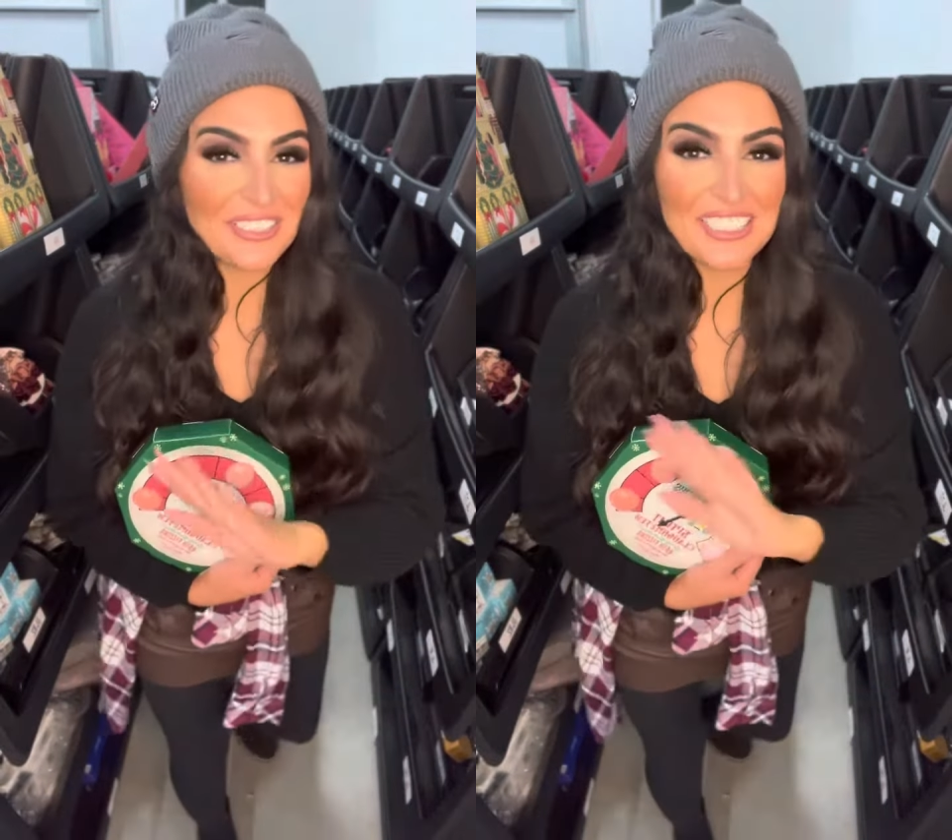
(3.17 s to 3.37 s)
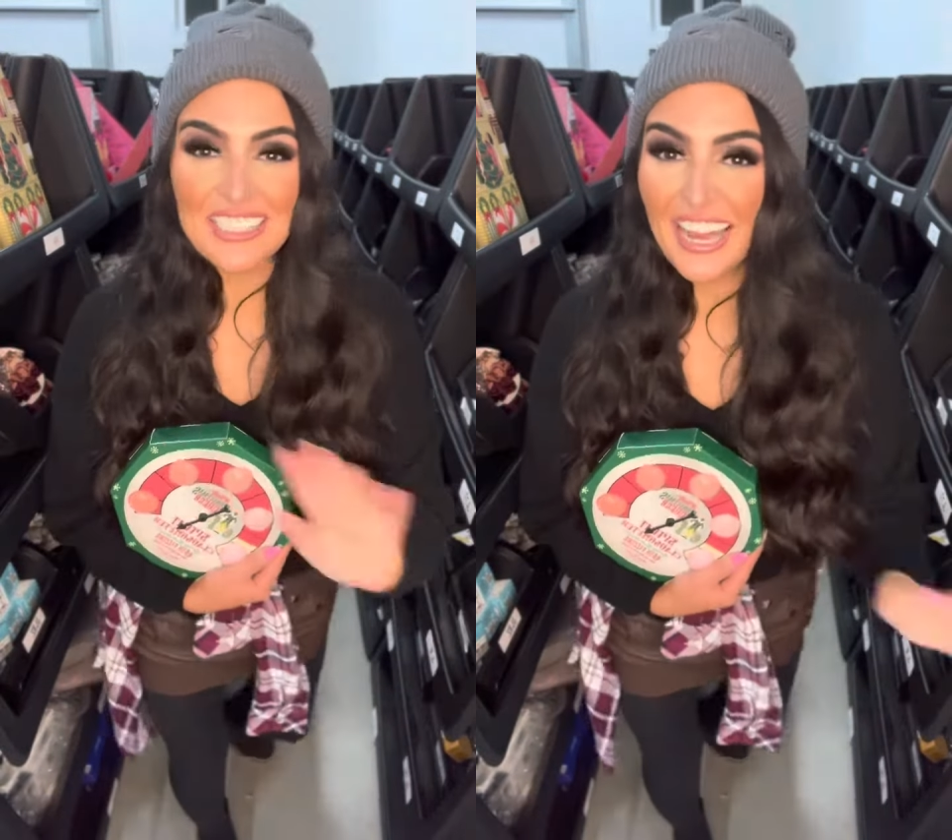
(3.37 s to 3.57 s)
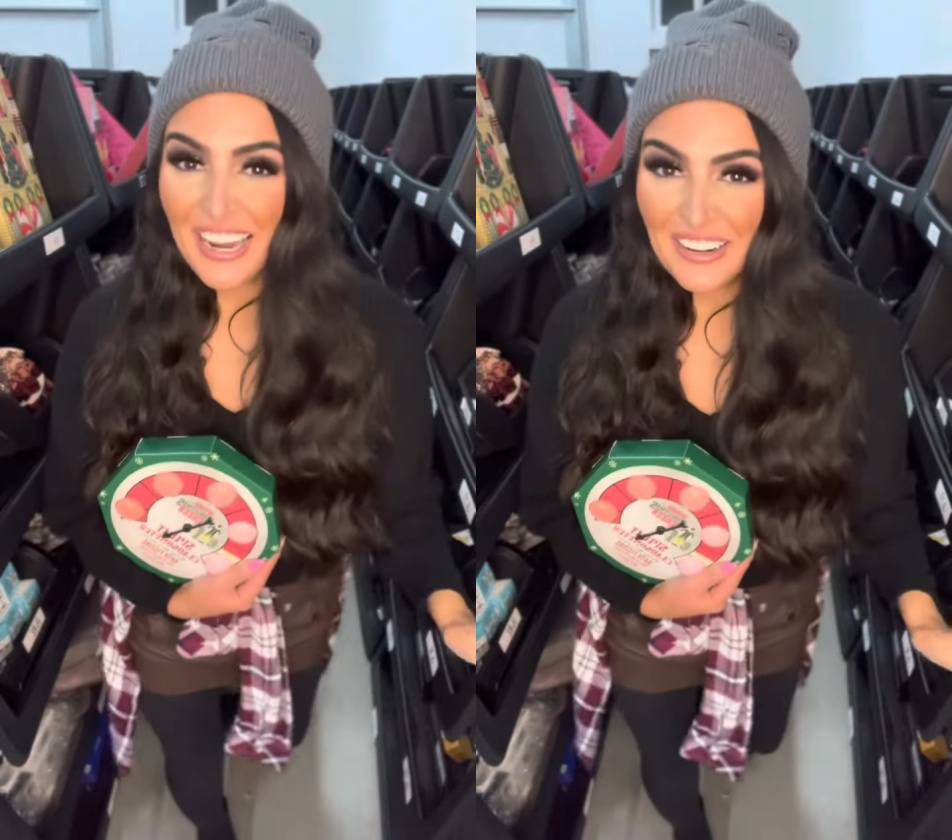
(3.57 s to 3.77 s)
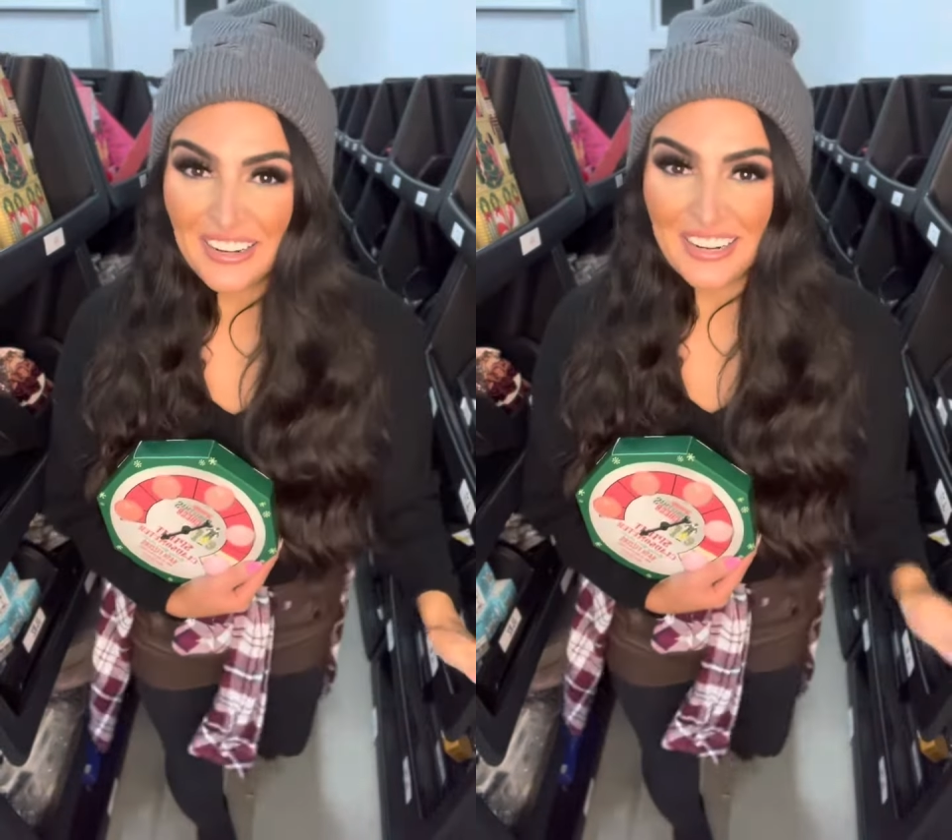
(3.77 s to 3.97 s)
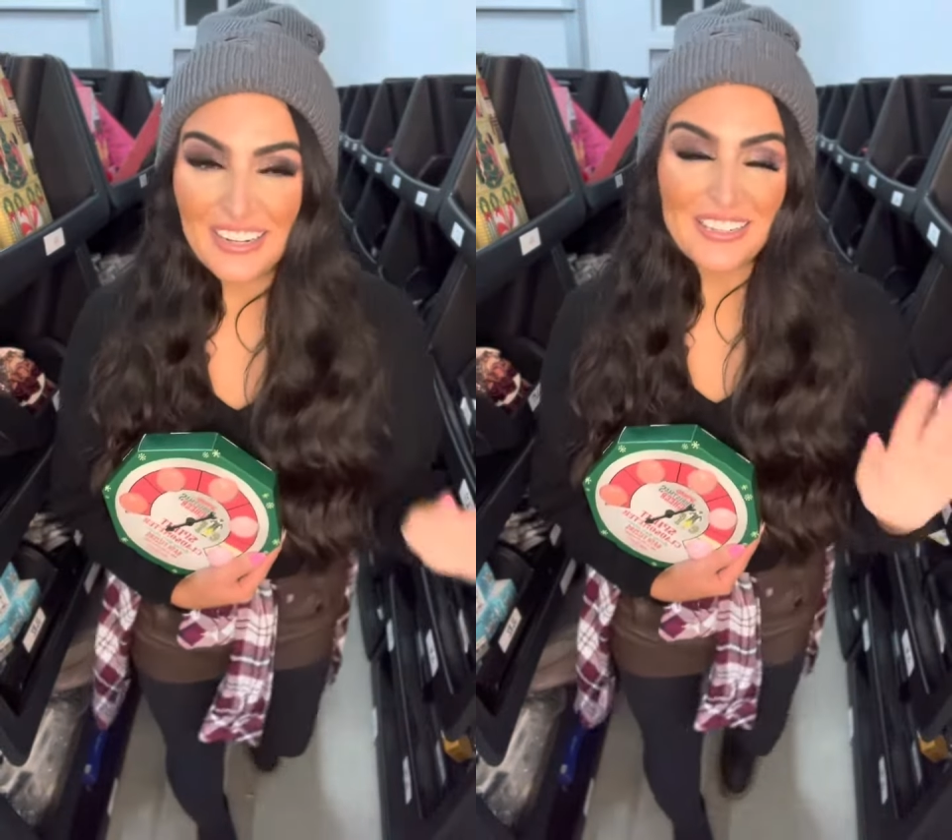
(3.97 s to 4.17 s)
entire
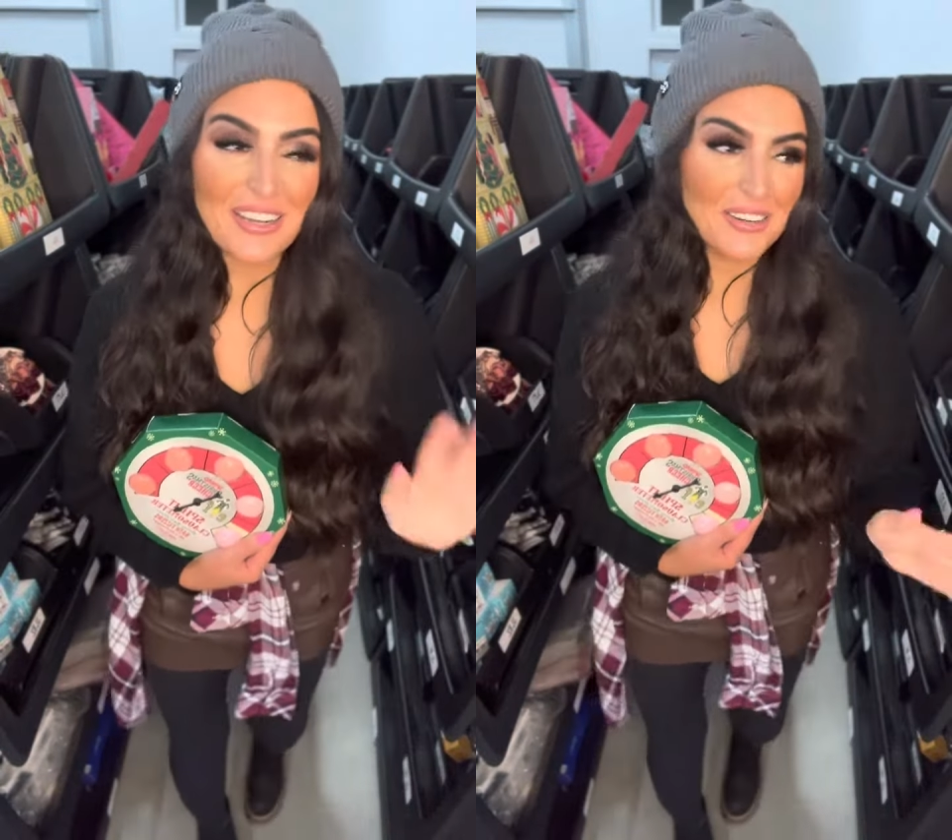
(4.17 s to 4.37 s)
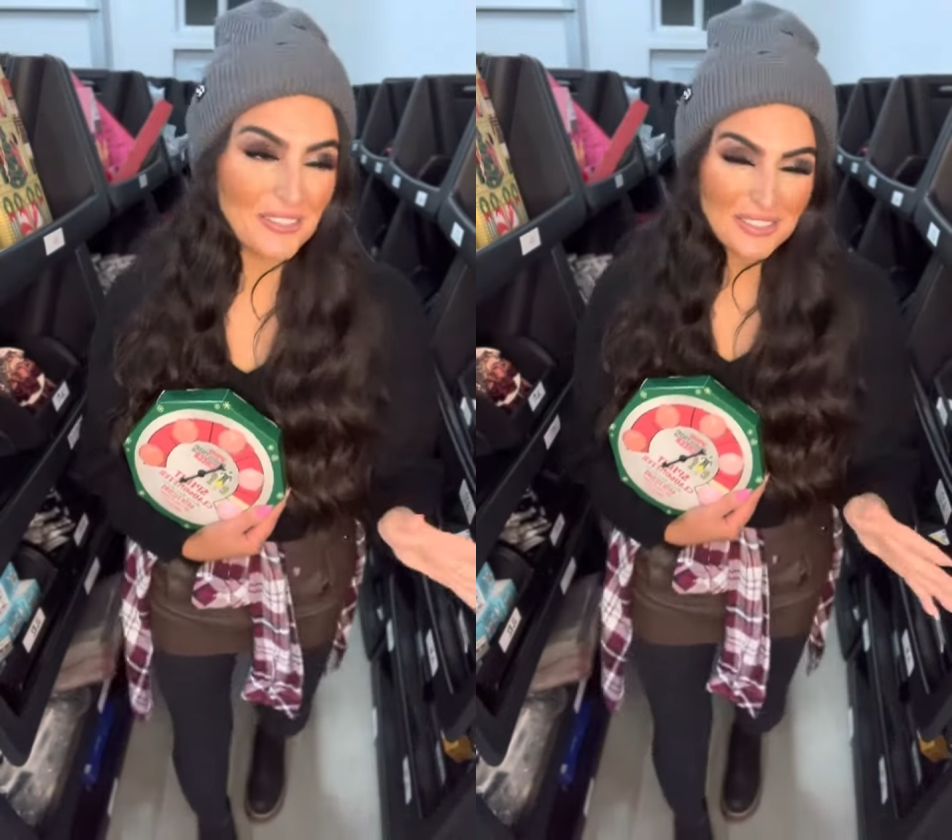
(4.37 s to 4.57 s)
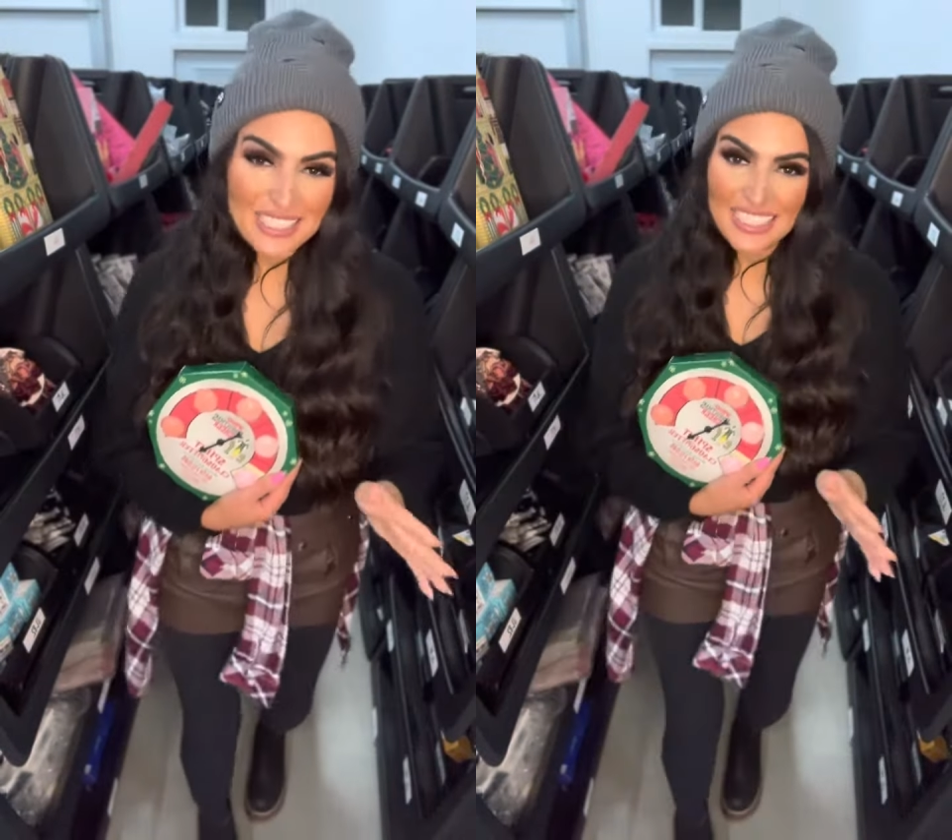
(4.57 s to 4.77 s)
year is almost